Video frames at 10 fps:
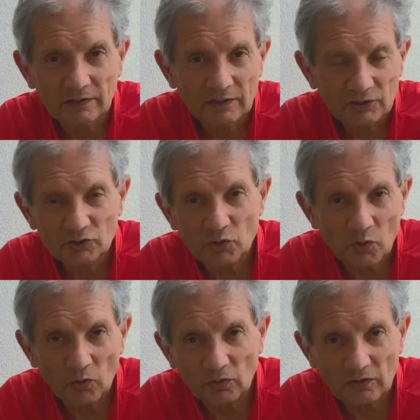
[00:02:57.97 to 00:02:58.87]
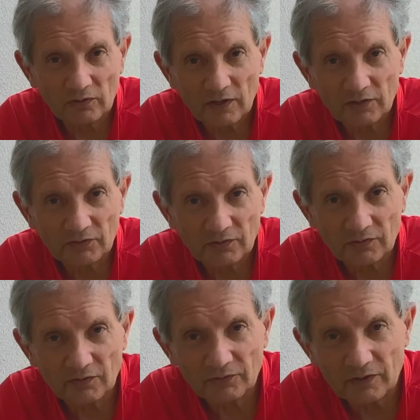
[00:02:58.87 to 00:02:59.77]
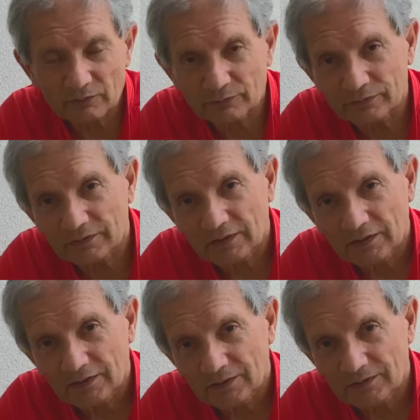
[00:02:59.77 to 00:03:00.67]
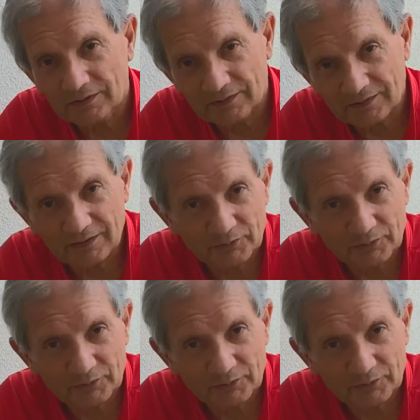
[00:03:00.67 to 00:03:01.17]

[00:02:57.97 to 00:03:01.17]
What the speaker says: tall grass is the rough. If